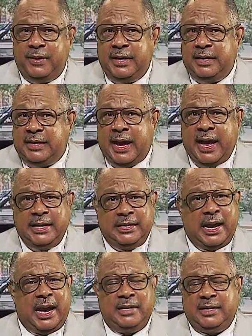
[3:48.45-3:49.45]
that died
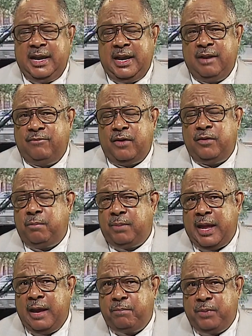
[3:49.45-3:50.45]
died at the hand of other
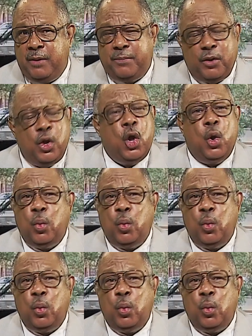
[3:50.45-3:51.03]
black people